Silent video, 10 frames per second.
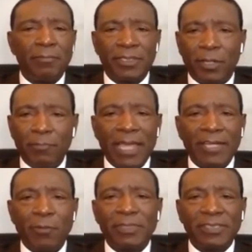But don't
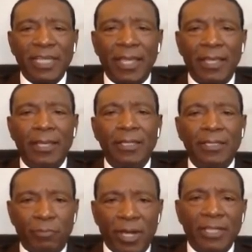make no mistake,
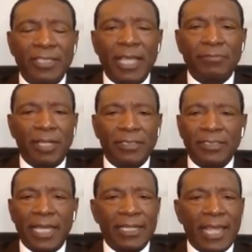LeBron James
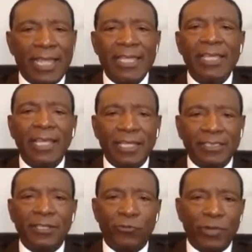understands that he can
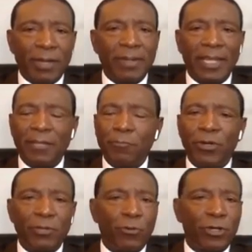get to the rim at any
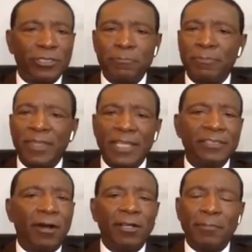point he wants.
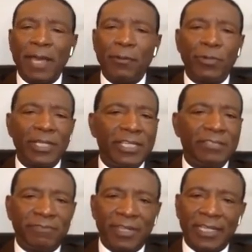It's all about when
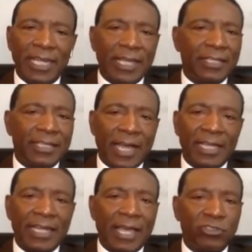he's feeling that,
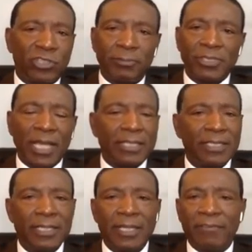knocking down jump
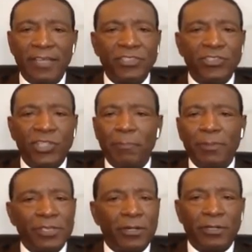shots. If his
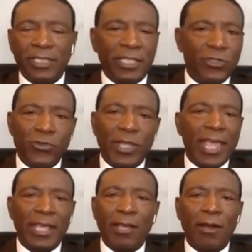jumper's on, then you
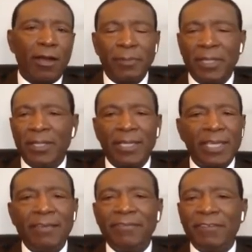can't guard him.
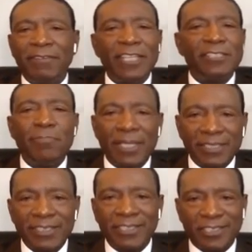Even if he's
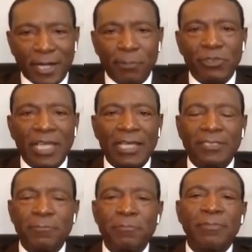missing jump
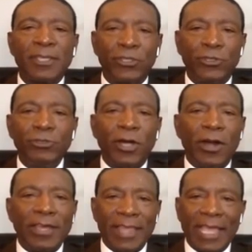shots. You
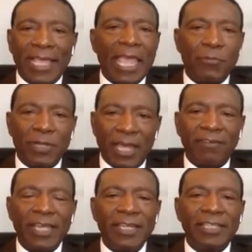saw in that game,
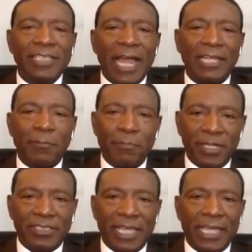whenever he decided to
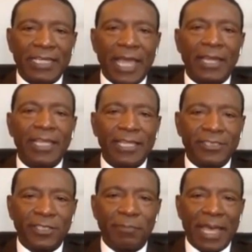put his head down and
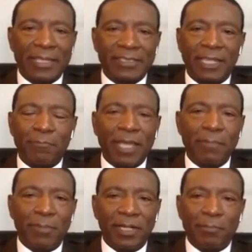get to the basket and
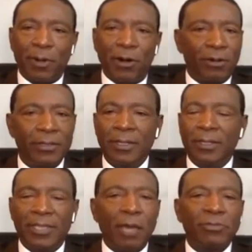play bully ball,
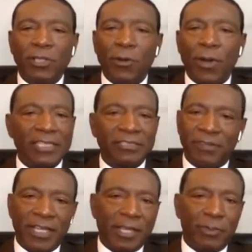there was no answer
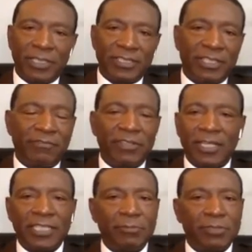for him with this Denver
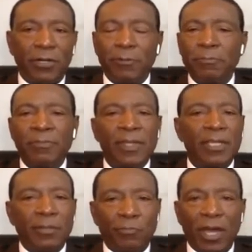Nuggets team. So
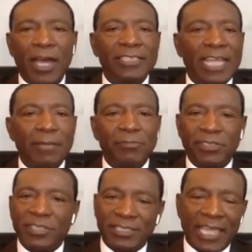LeBron James
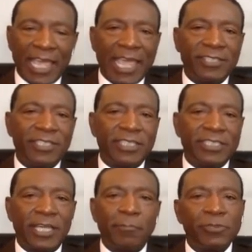is just gauging the
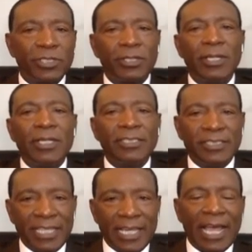temperature,
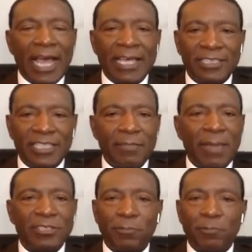seeing how his
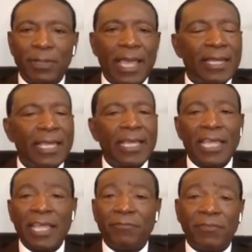teammates are playing.
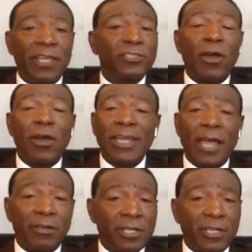If they're
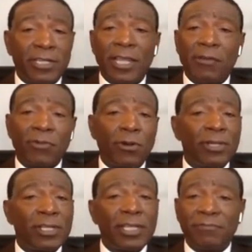starting out good and they're
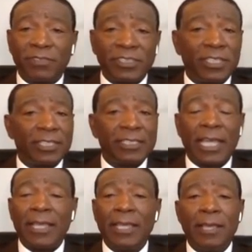rolling, he'll
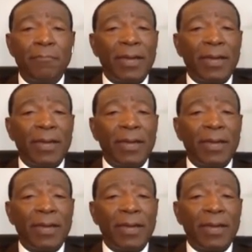facilitate.